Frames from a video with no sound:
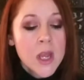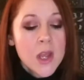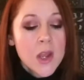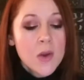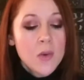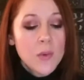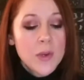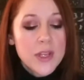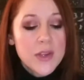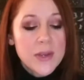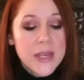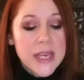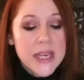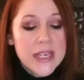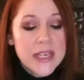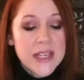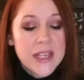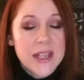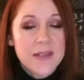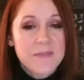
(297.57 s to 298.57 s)
When you eat
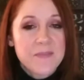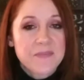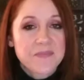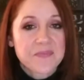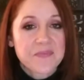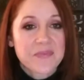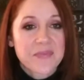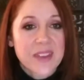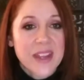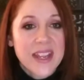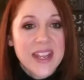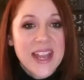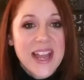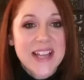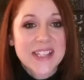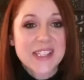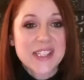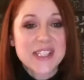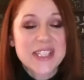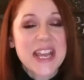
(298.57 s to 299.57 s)
it, it
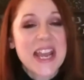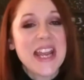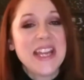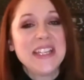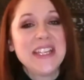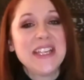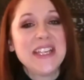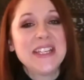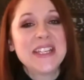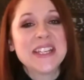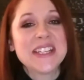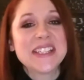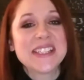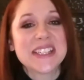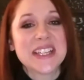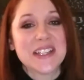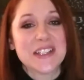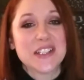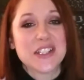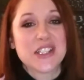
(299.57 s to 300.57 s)
has a tanginess
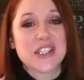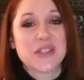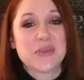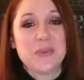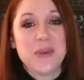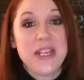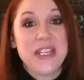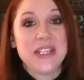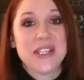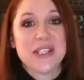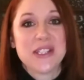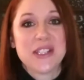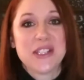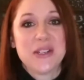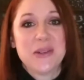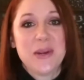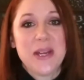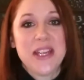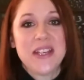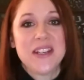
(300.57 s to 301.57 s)
and a sweetness
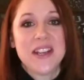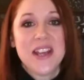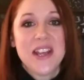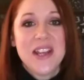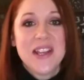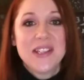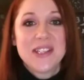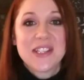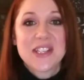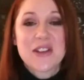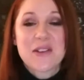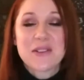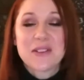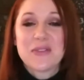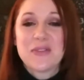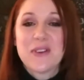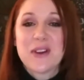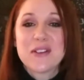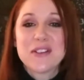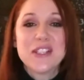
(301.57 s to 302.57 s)
to it. So it's
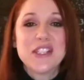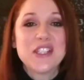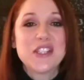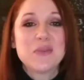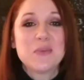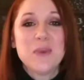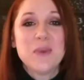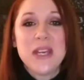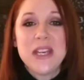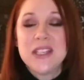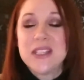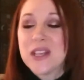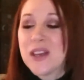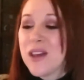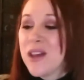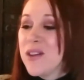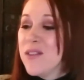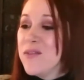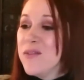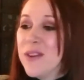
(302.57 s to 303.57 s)
very sweet,
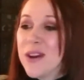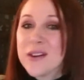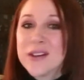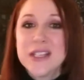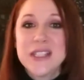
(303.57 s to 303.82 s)
very